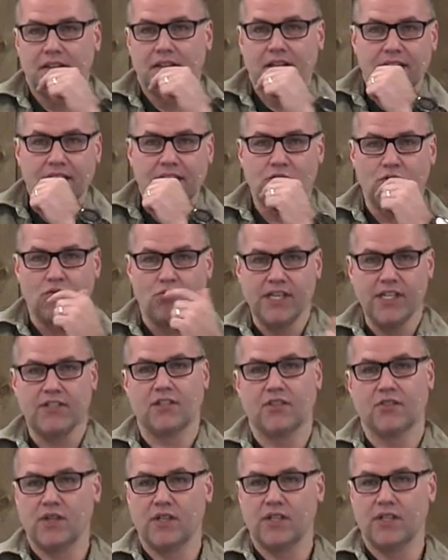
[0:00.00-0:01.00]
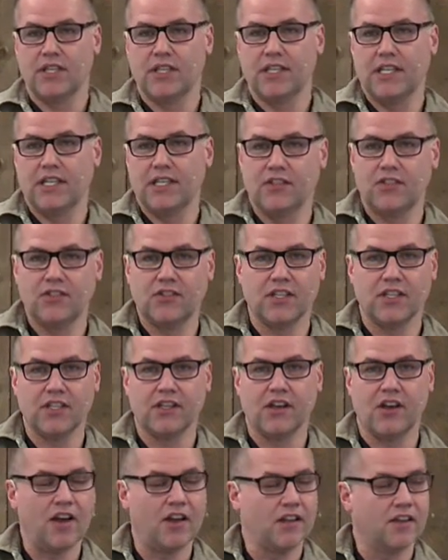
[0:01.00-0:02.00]
He reasoned in the
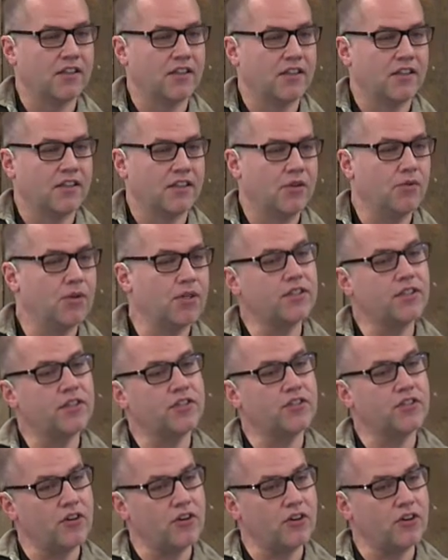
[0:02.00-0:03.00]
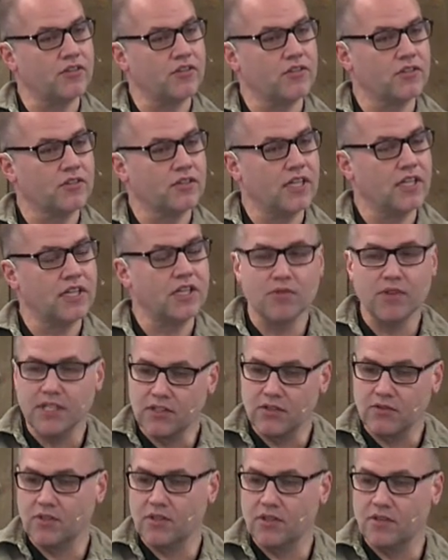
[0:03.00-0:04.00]
synagogue. He went to the church and he
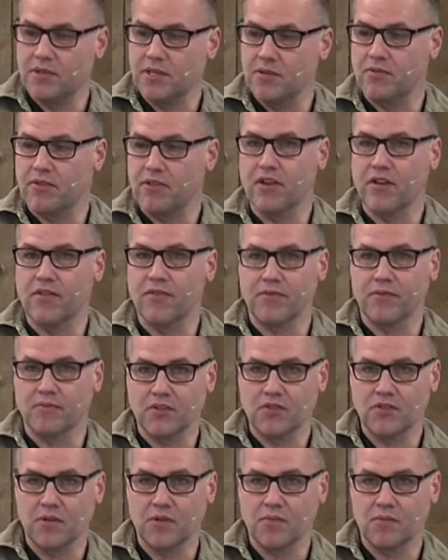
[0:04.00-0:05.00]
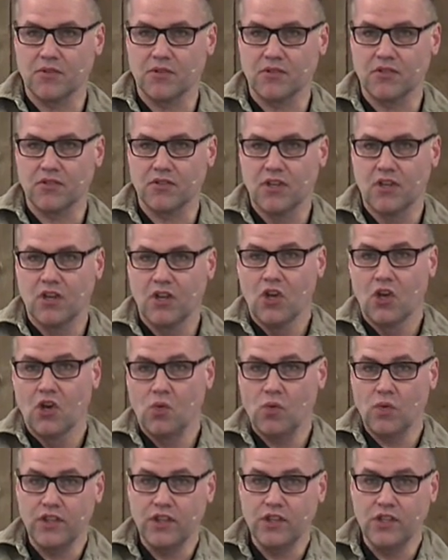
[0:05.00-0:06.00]
reasoned with the people there from the scriptures,
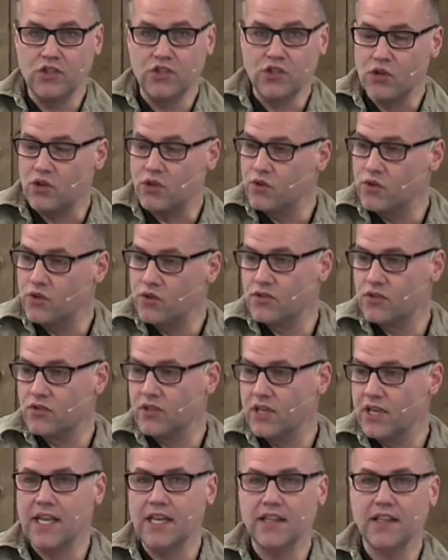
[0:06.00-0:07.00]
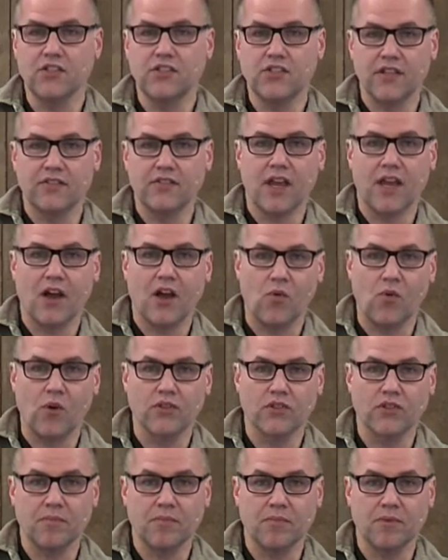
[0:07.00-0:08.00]
with the Jews and the Gentile
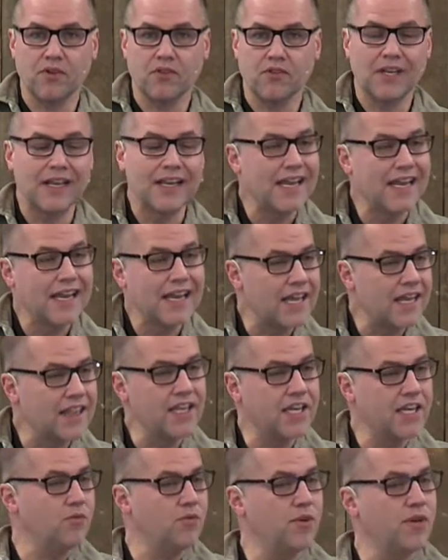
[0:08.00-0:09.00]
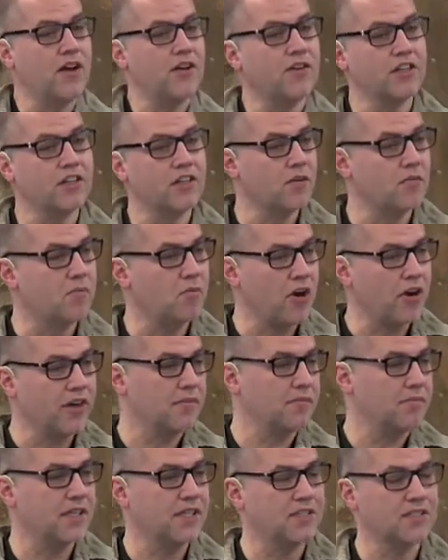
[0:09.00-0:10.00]
worshipers. And then he went out into the
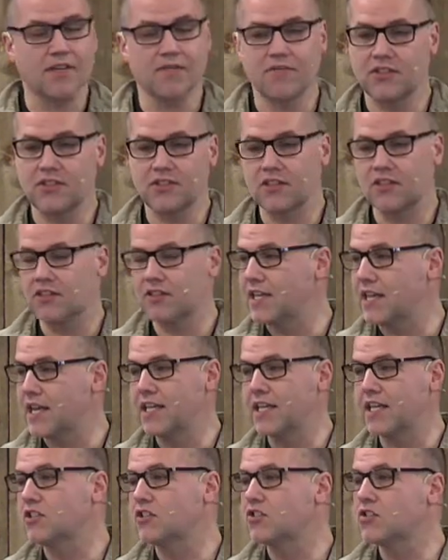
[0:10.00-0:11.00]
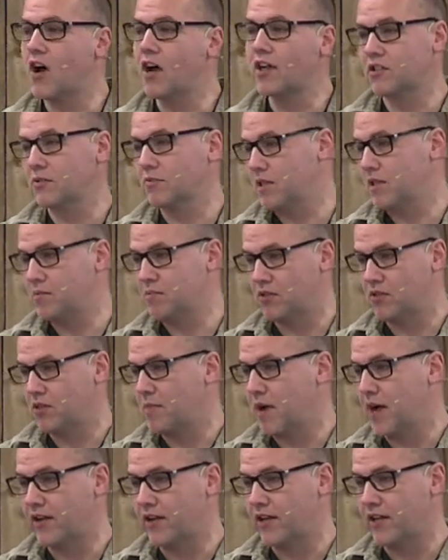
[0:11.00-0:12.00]
marketplace every single day and he talked to people
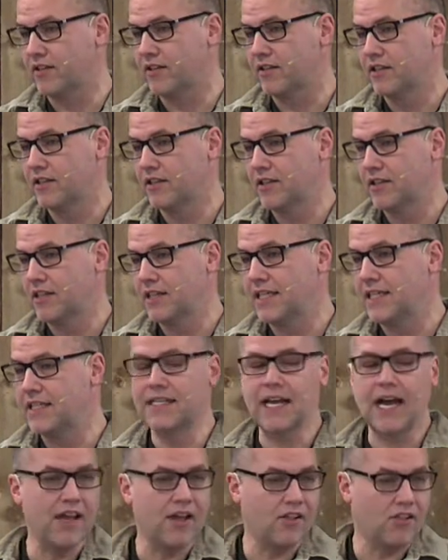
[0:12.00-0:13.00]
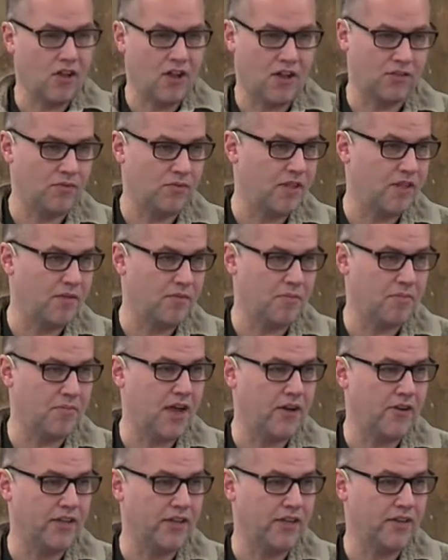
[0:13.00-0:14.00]
about it. He dialogued with them
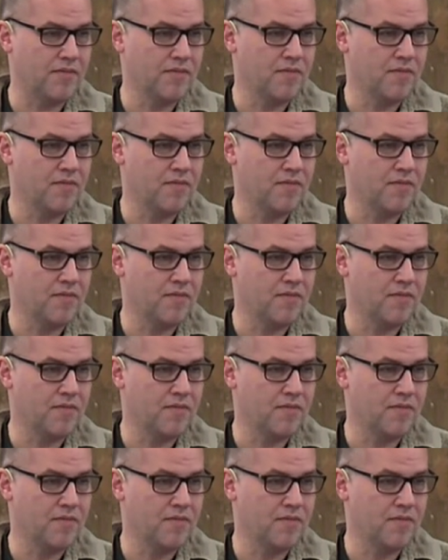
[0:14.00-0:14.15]
about it.